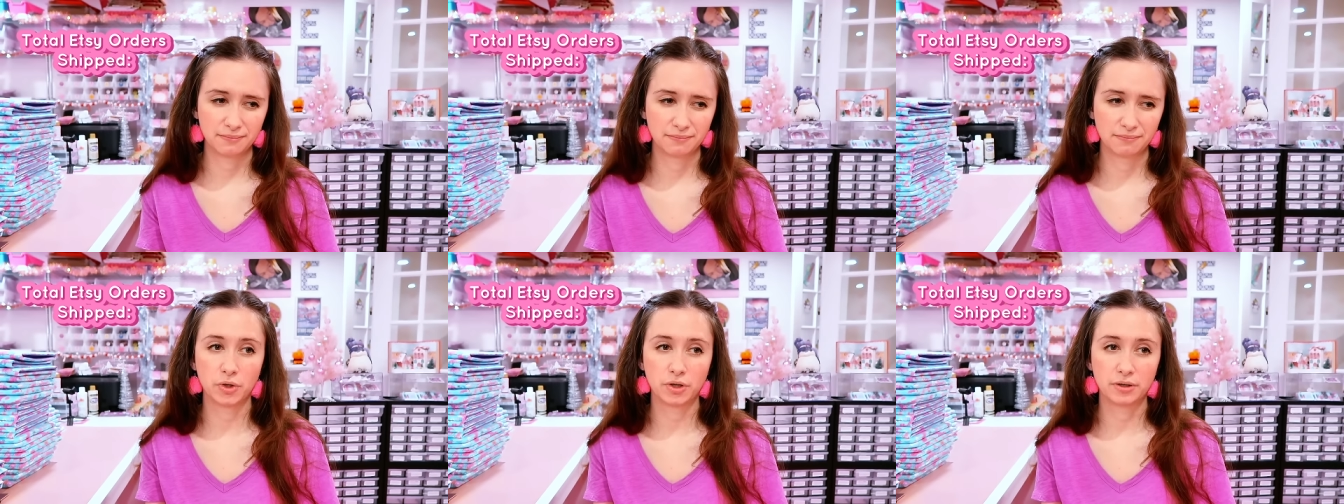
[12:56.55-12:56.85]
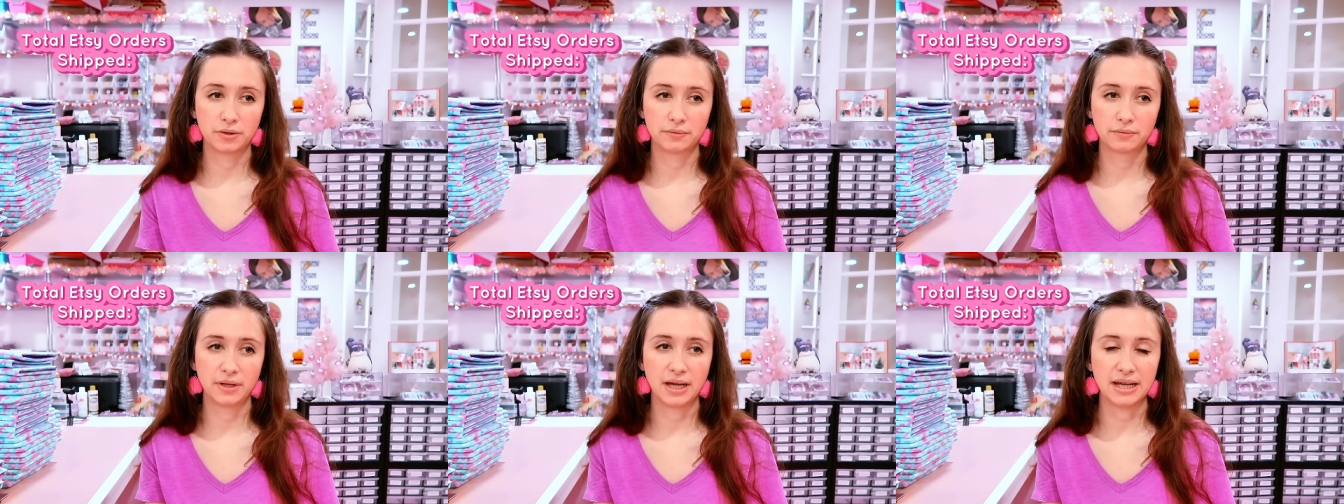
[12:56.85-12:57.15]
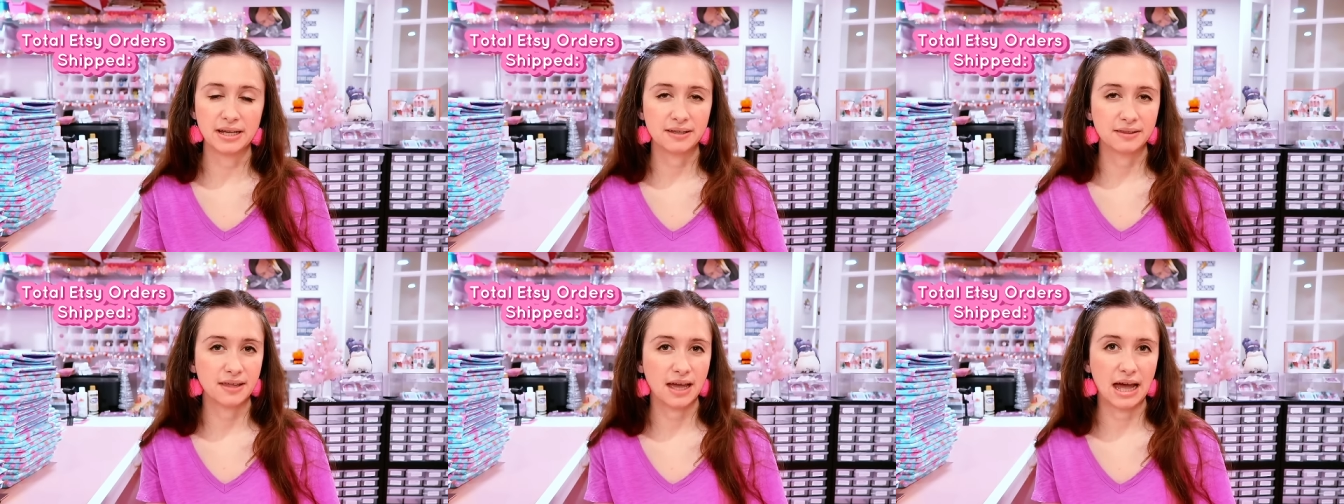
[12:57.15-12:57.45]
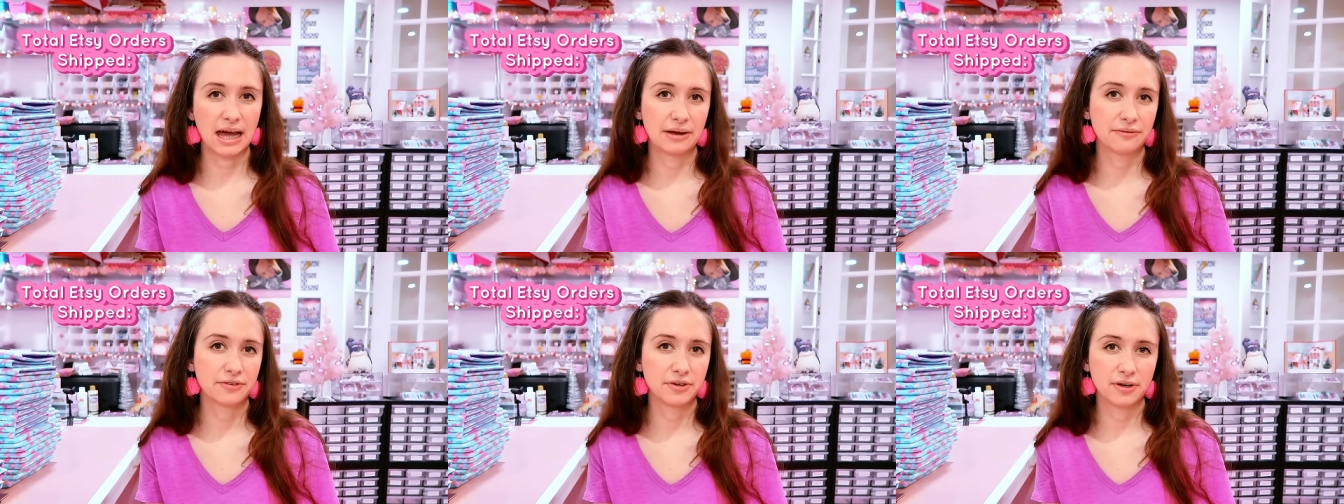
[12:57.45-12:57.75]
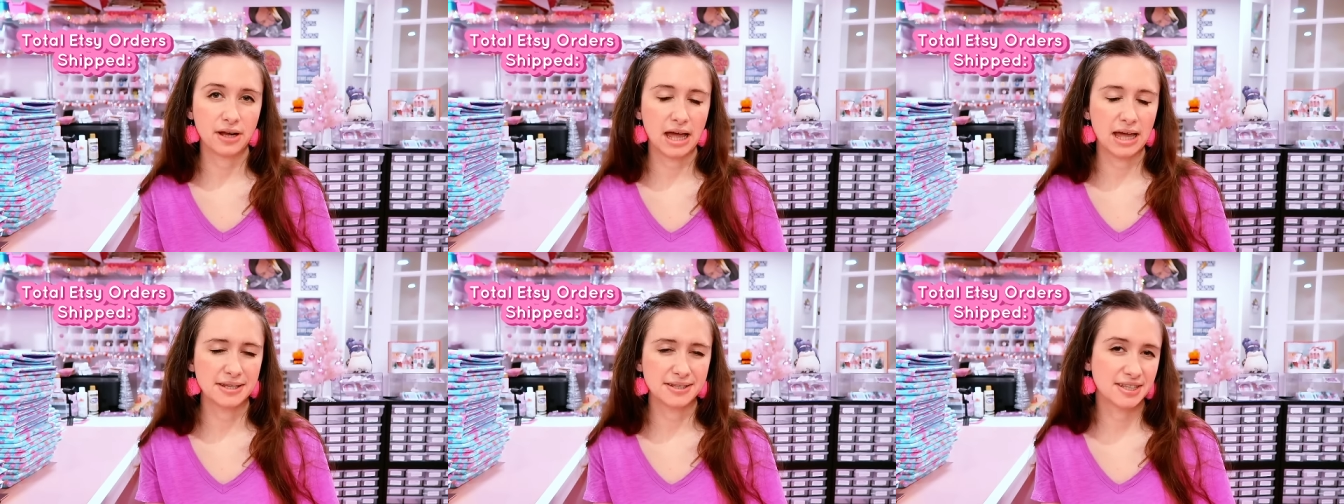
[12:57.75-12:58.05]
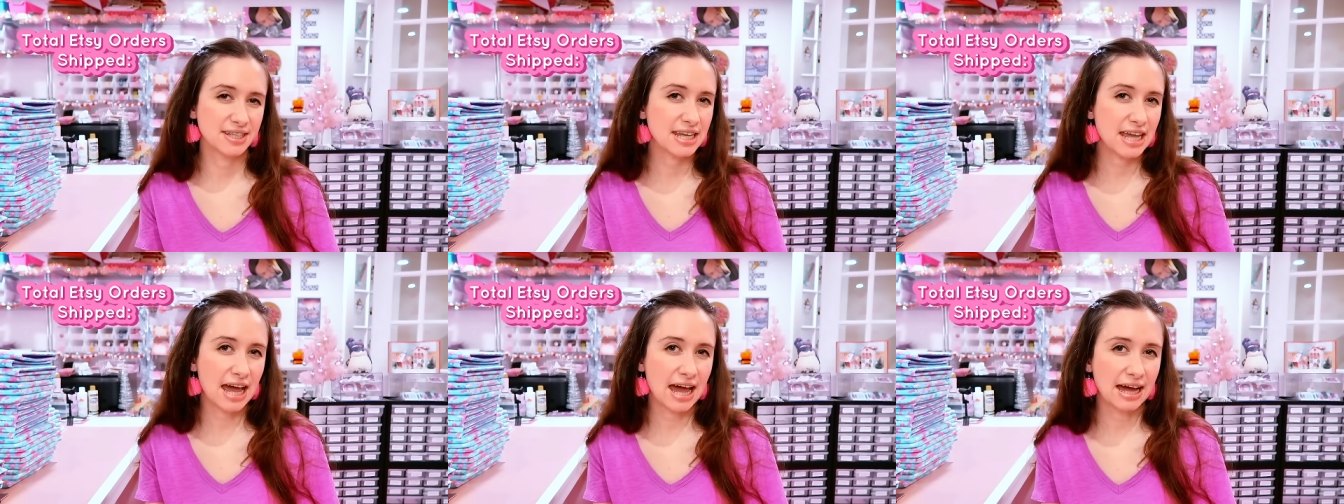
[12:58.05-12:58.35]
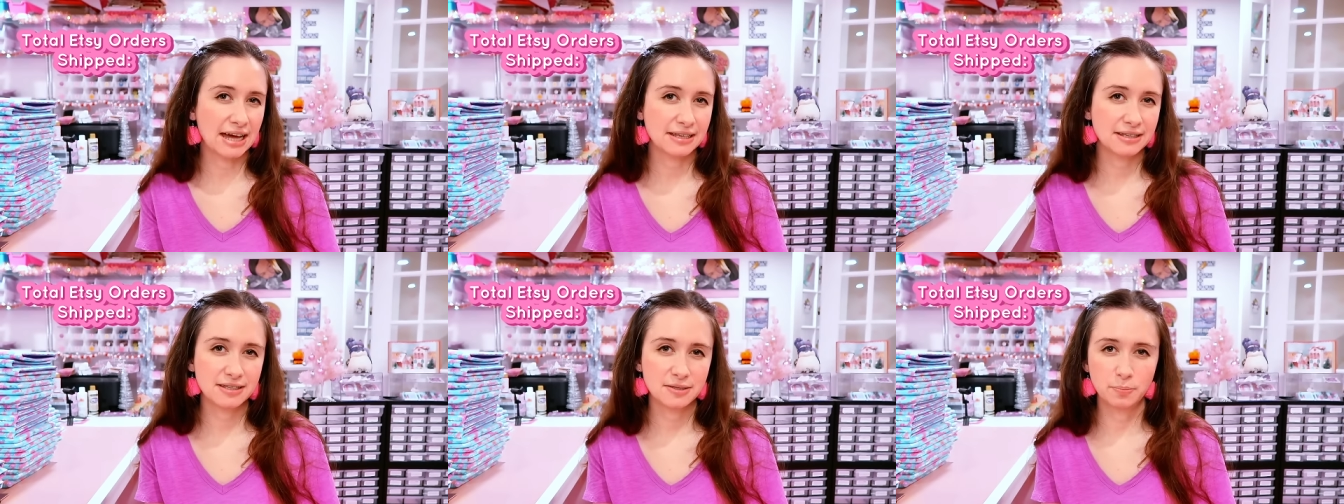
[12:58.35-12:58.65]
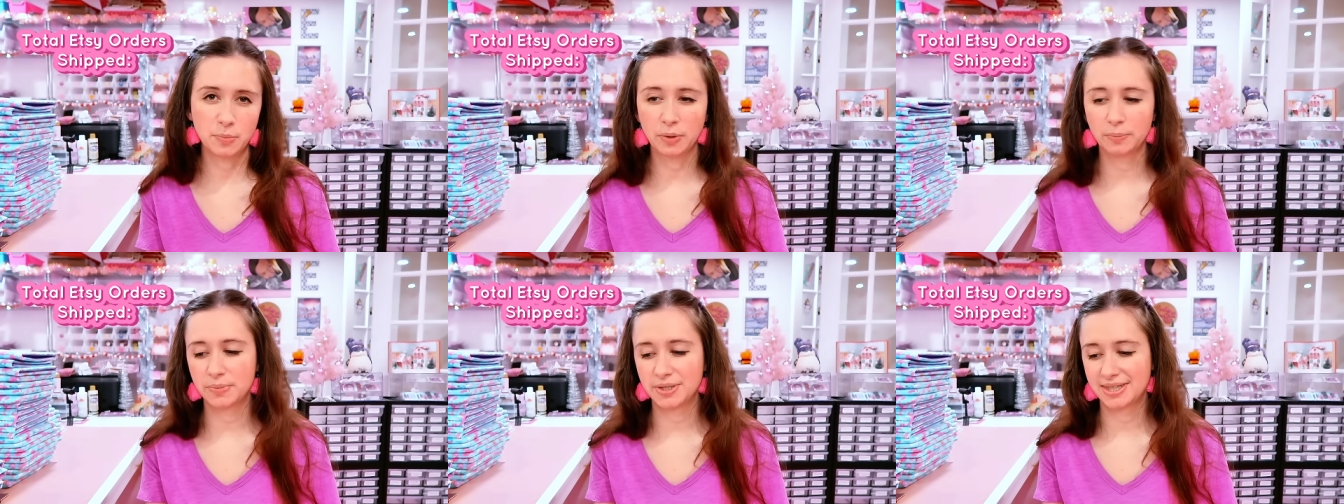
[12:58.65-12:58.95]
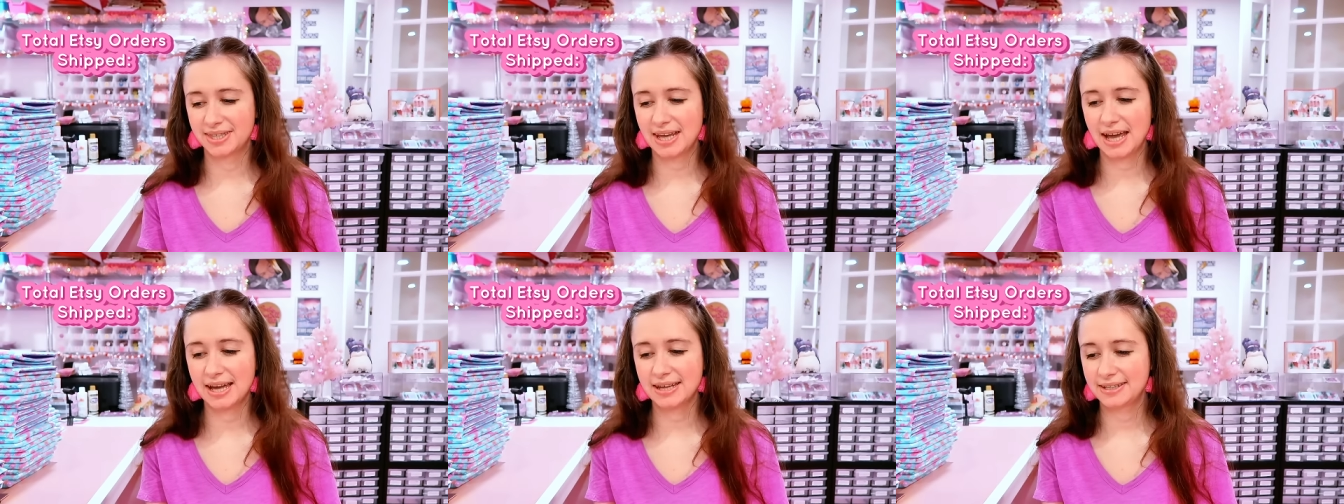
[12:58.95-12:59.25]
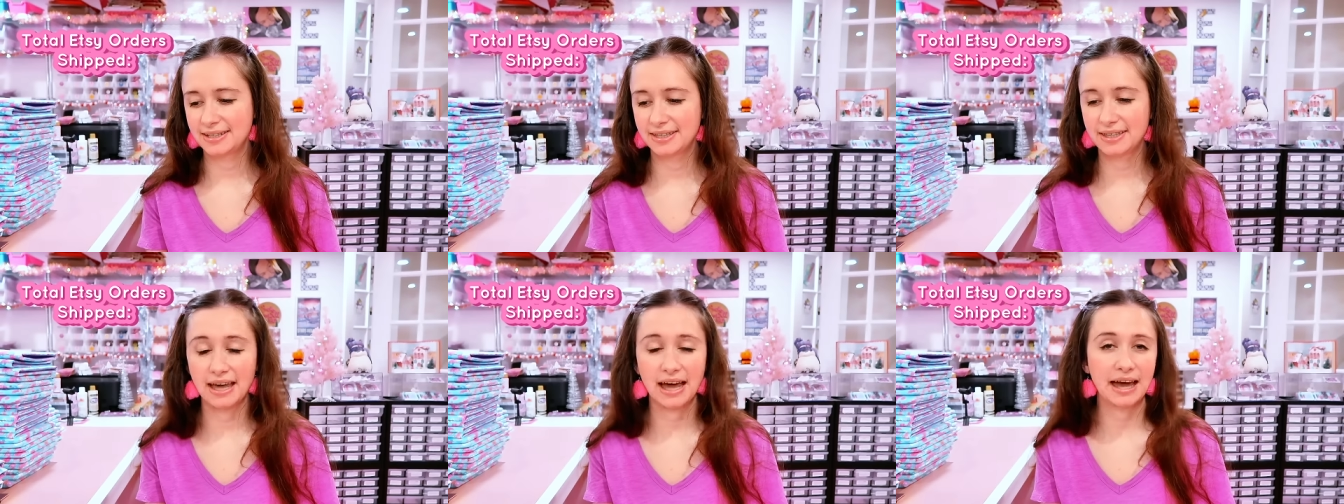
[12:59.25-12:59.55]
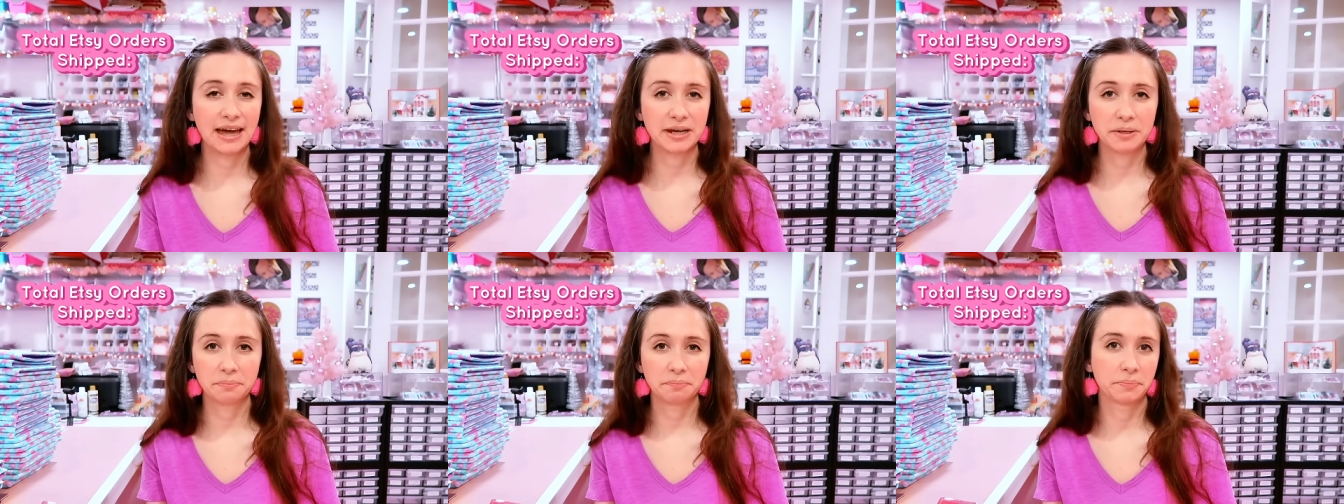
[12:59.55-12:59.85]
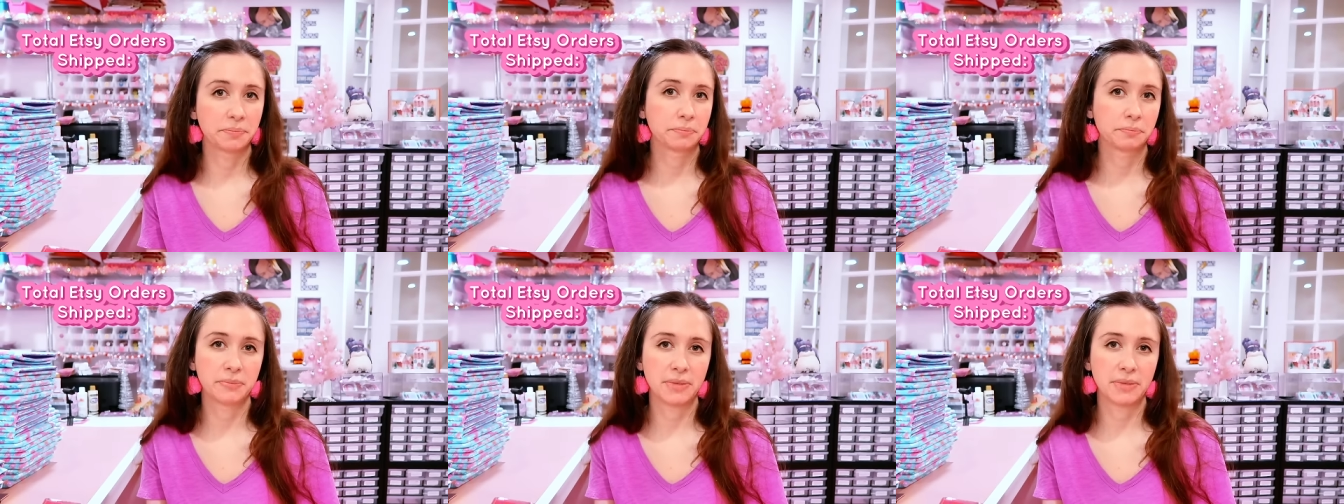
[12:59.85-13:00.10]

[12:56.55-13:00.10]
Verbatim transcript: for like the Etsy ads, but besides that,